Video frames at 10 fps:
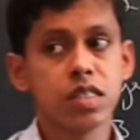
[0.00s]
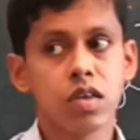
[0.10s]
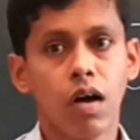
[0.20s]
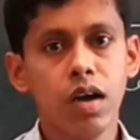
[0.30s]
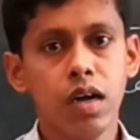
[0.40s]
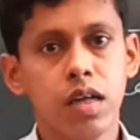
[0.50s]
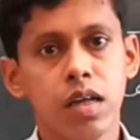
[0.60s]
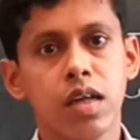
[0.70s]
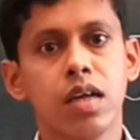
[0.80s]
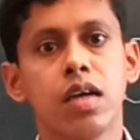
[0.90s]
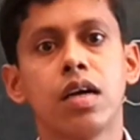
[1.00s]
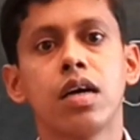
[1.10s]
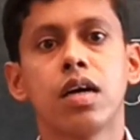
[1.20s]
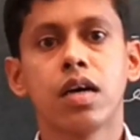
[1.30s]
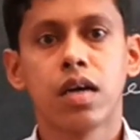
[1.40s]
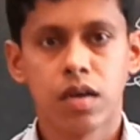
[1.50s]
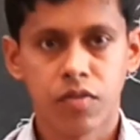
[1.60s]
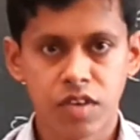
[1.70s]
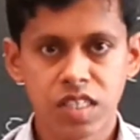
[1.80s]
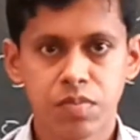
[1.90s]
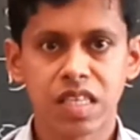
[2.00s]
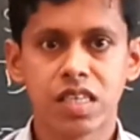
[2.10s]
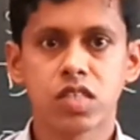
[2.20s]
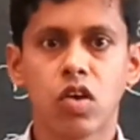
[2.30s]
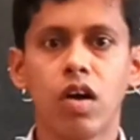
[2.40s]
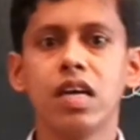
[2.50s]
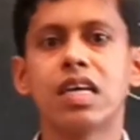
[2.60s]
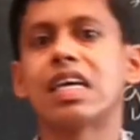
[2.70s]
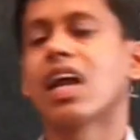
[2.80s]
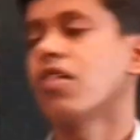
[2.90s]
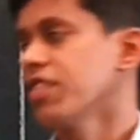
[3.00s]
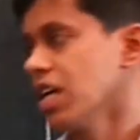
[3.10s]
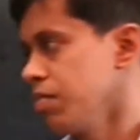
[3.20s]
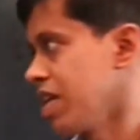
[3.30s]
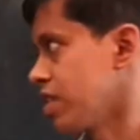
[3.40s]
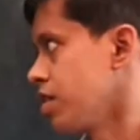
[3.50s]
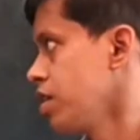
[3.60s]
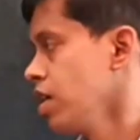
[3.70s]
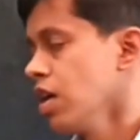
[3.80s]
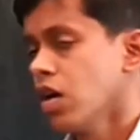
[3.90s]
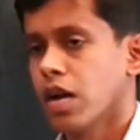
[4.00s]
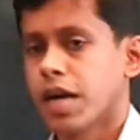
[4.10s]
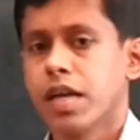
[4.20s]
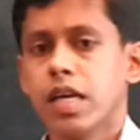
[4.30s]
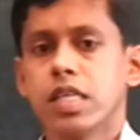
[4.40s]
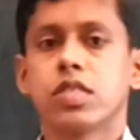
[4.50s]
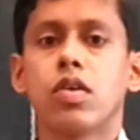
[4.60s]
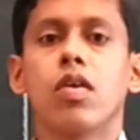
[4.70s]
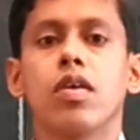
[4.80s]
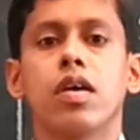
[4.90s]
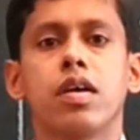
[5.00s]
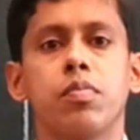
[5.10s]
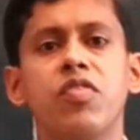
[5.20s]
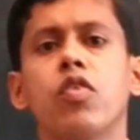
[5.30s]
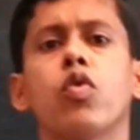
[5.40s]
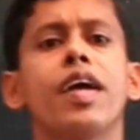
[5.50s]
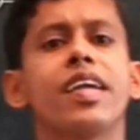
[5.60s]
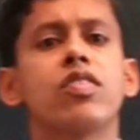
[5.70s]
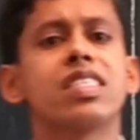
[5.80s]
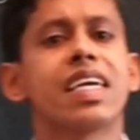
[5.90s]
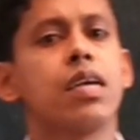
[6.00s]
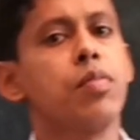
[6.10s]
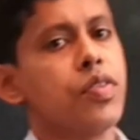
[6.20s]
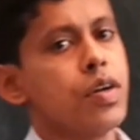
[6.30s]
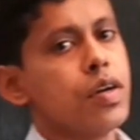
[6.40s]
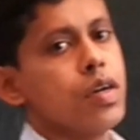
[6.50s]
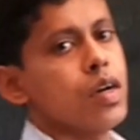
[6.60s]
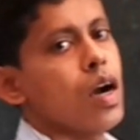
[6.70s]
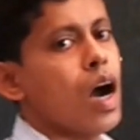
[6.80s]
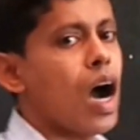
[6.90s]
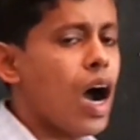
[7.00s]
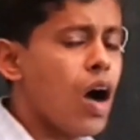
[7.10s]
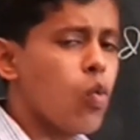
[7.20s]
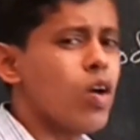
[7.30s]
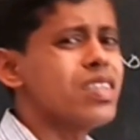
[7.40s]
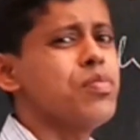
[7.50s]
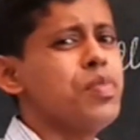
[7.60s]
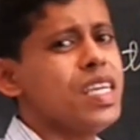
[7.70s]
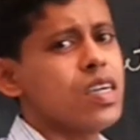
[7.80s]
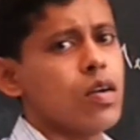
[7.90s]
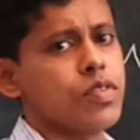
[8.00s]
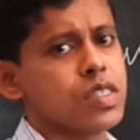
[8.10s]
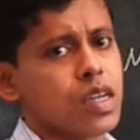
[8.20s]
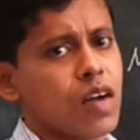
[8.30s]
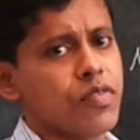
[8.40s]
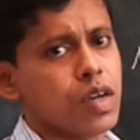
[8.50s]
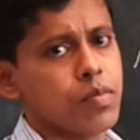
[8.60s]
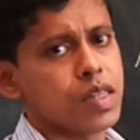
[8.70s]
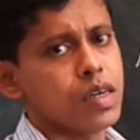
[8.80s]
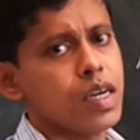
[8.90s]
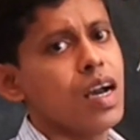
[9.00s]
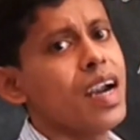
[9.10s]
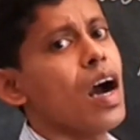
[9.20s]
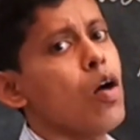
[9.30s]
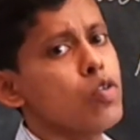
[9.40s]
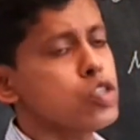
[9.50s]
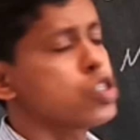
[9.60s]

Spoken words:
is called, first method is called graphical method. Alright. So, before going to the second method, what is the meaning of this graphical method and how to